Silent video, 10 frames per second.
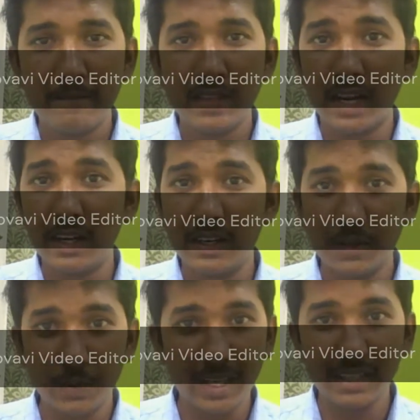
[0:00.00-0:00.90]
And
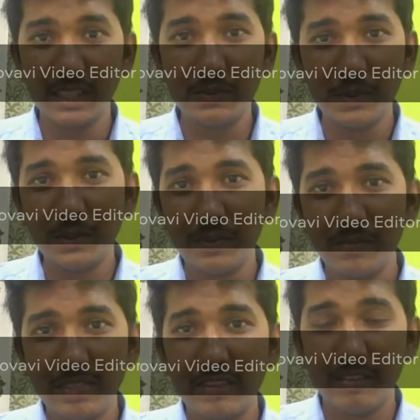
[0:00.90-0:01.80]
today in this video,
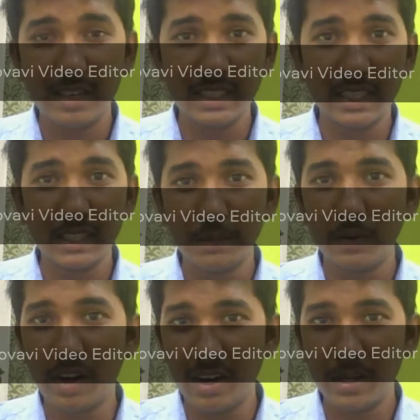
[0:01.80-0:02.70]
we will discuss about
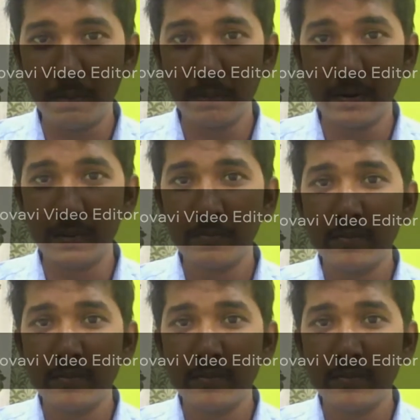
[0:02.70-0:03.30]
audit paper.